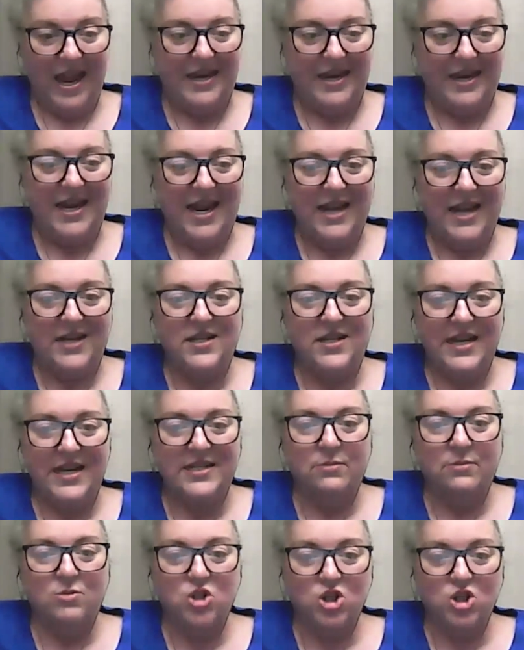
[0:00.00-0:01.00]
And as, as
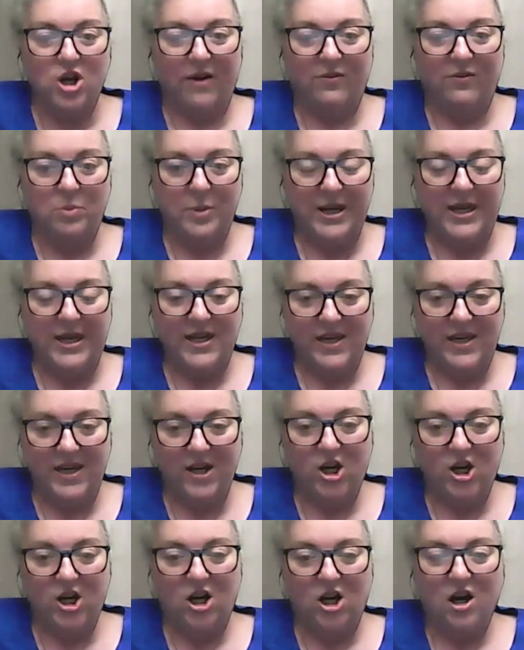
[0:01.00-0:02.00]
I'm sure everybody can
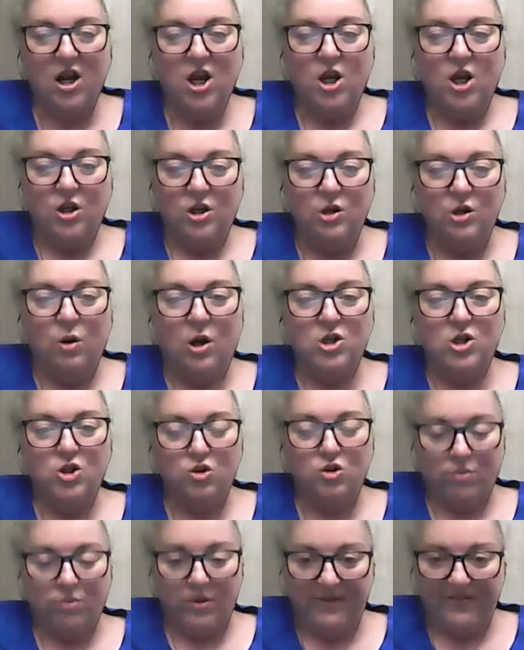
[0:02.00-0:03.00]
hear, you are
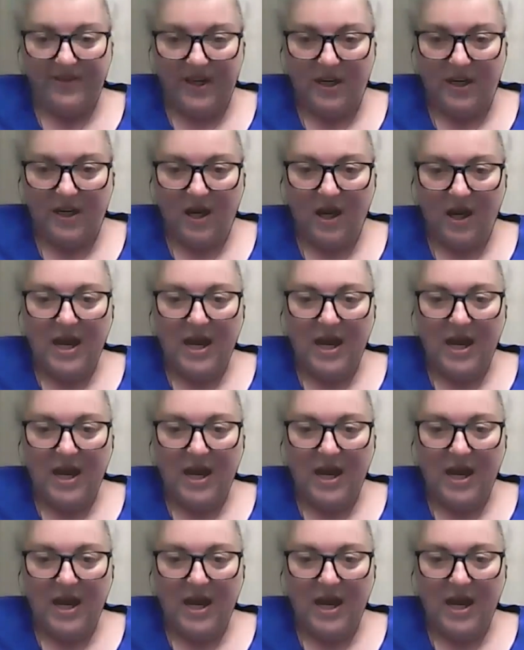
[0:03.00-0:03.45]
driven,